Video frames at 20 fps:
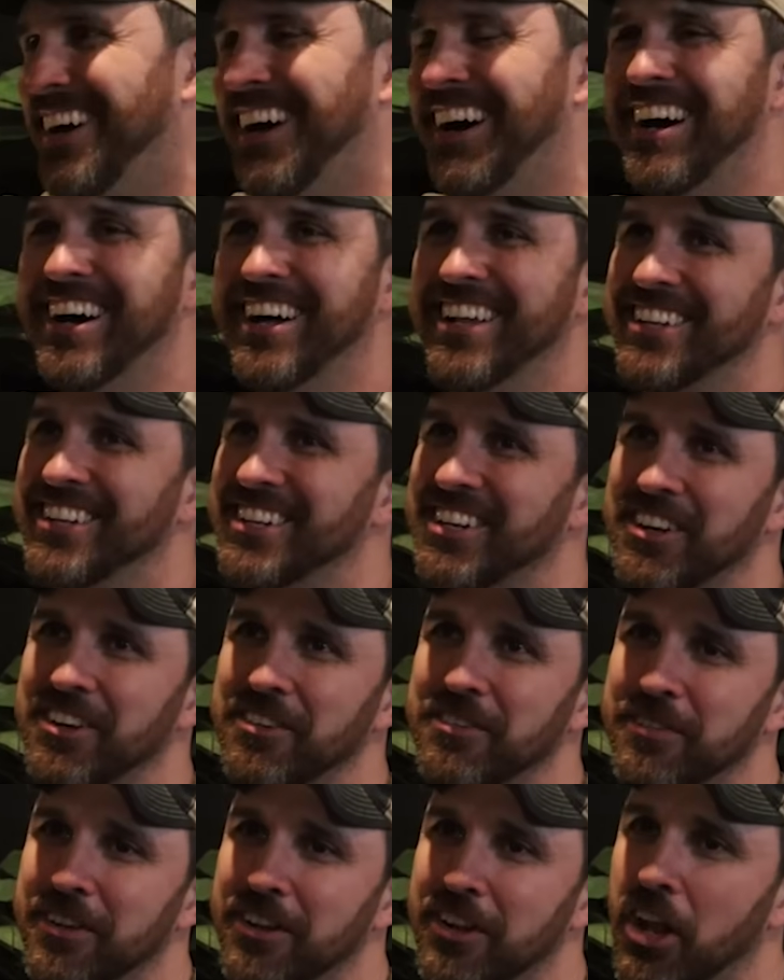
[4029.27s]
Uh, you
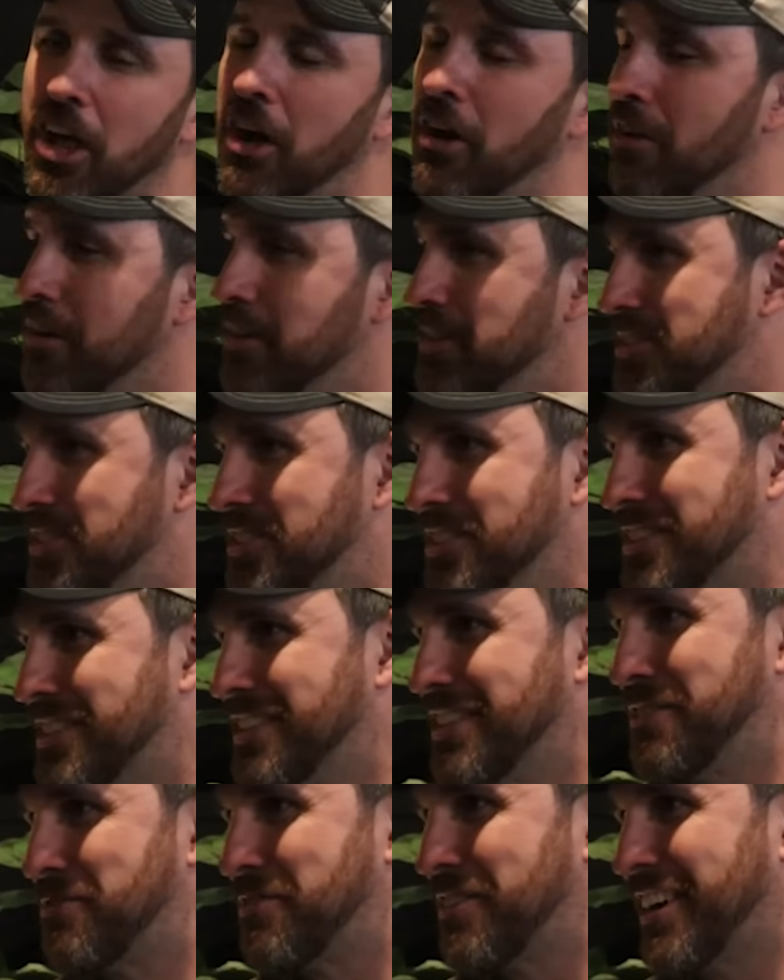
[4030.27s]
know, Lawler's
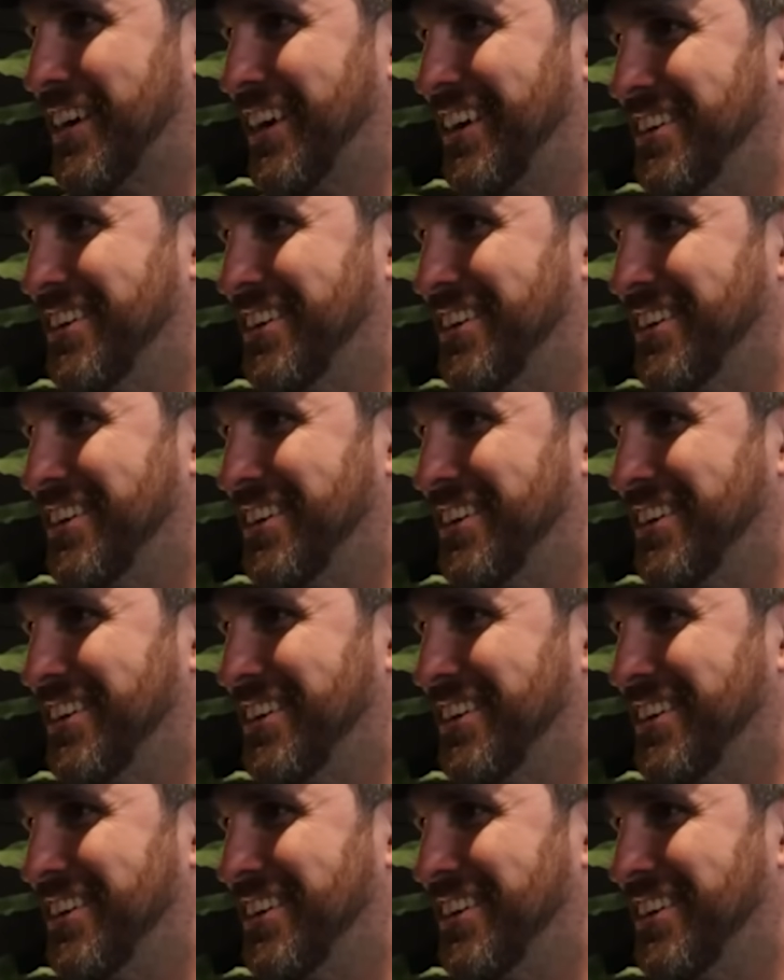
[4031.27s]
just a different